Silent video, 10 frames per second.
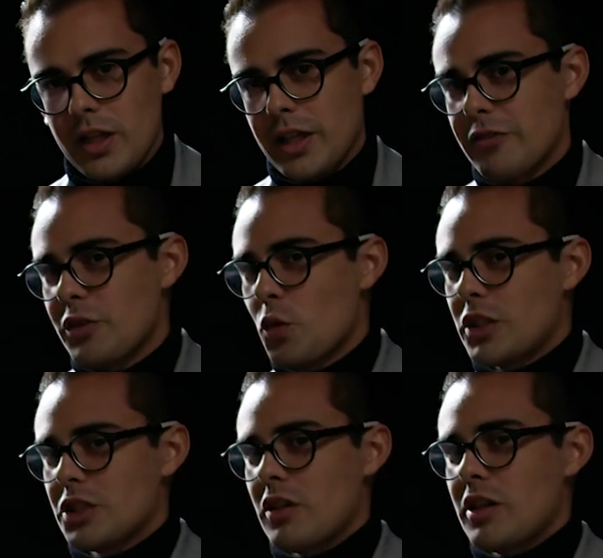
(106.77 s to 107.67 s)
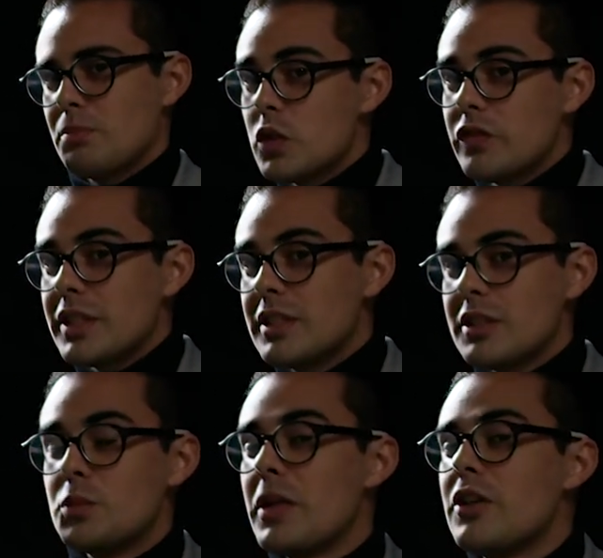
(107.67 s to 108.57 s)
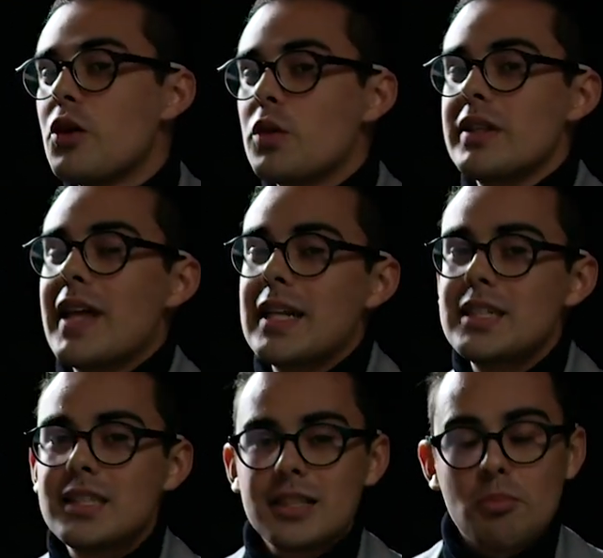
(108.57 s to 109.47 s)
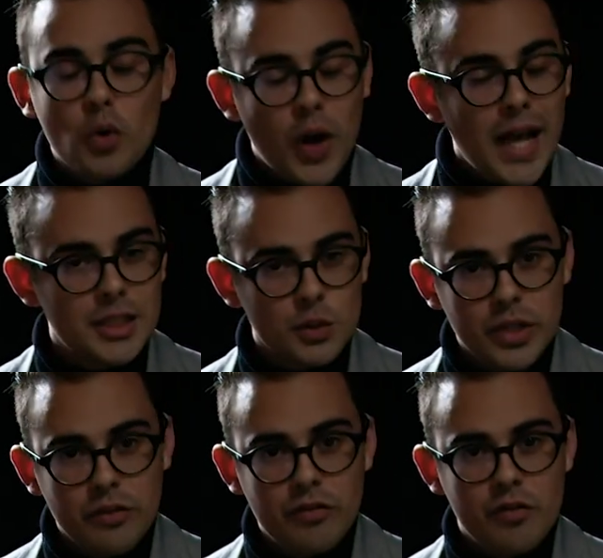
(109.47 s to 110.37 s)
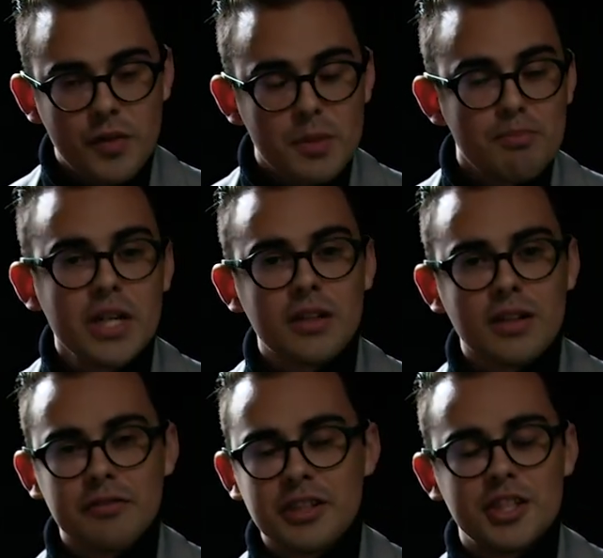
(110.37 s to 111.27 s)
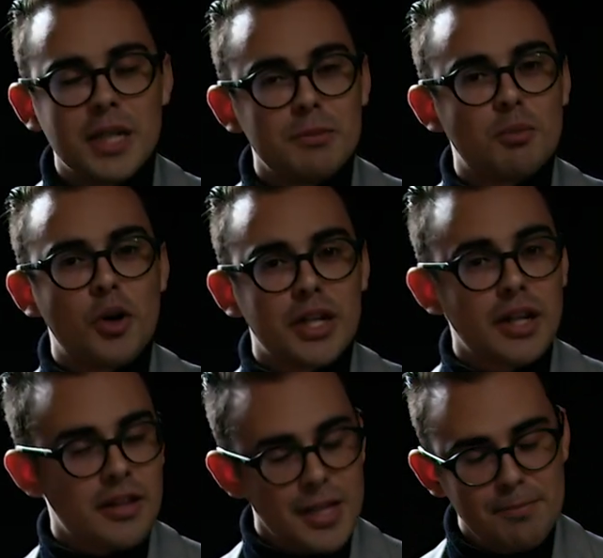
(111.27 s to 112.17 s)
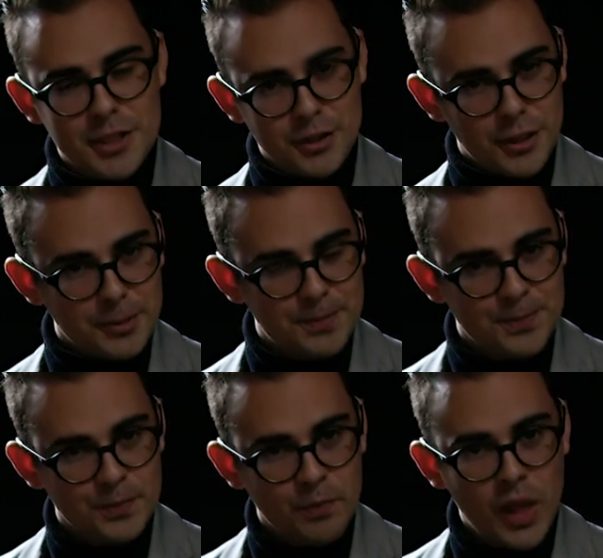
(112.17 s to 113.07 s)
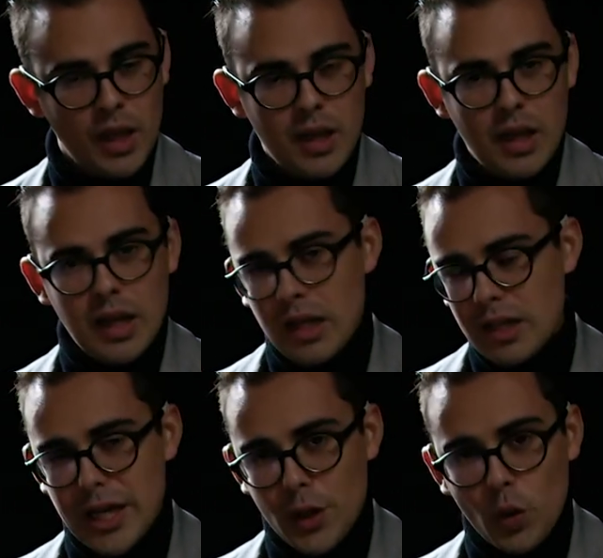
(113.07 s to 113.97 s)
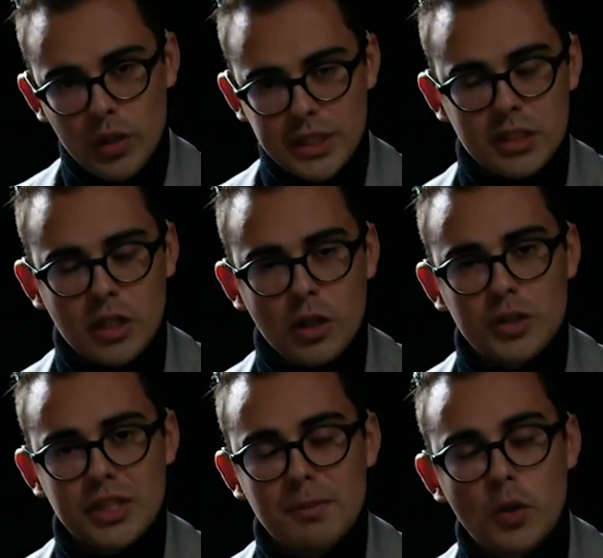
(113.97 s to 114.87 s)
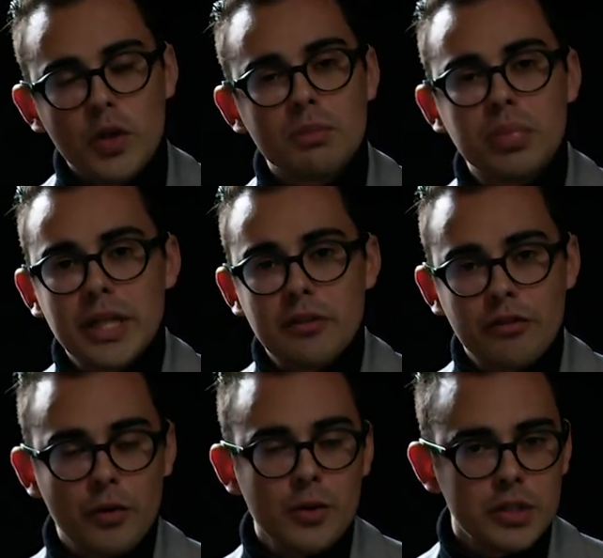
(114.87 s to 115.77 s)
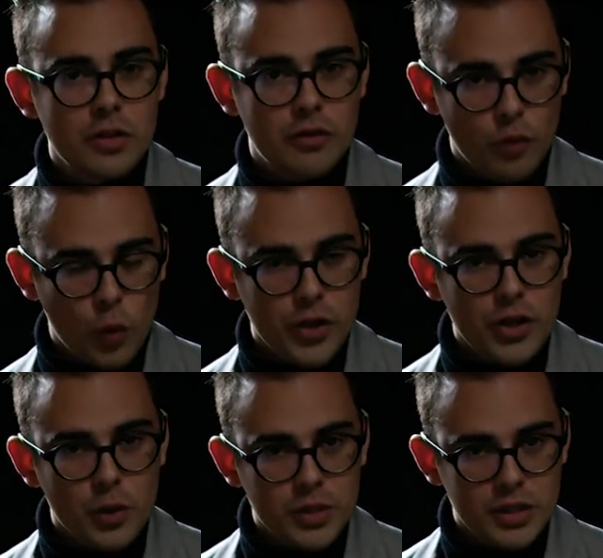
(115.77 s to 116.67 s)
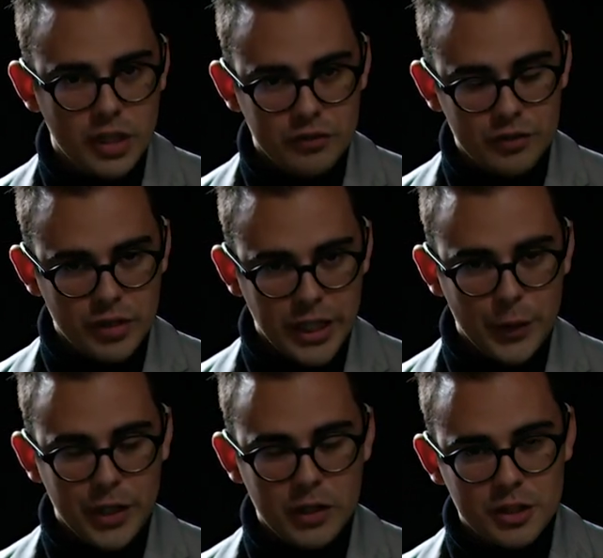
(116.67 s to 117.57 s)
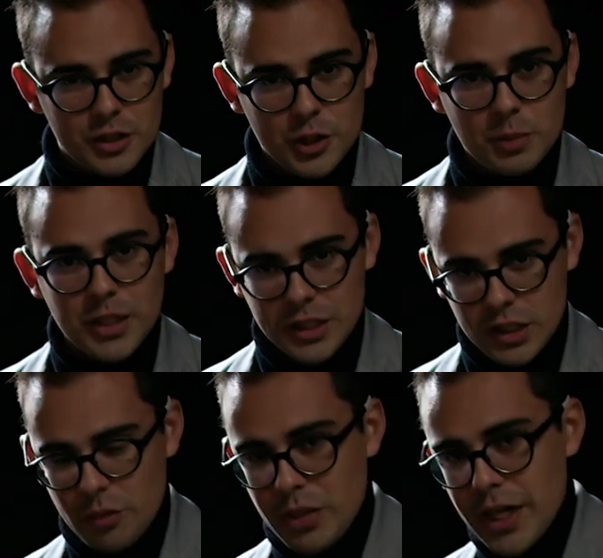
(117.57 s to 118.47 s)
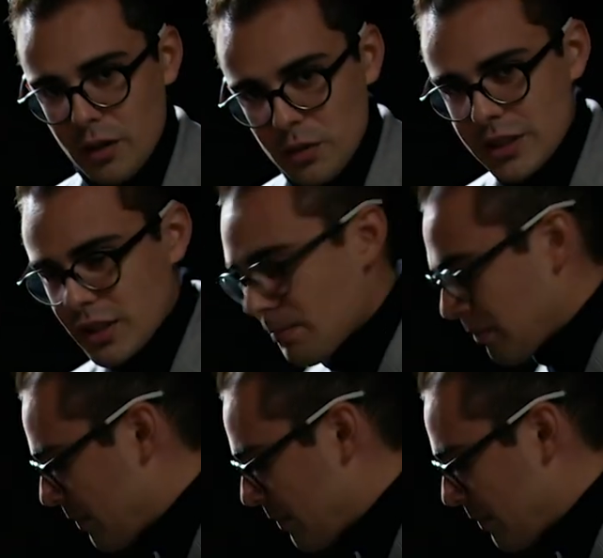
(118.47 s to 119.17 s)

if you watch a lot of movies, you may know that that's the brass riff from the middle of the James Bond theme song. Now, listen closely. I'm going to play the first 4 notes of Gary Kulesha's Two Pieces for Piano. Listen.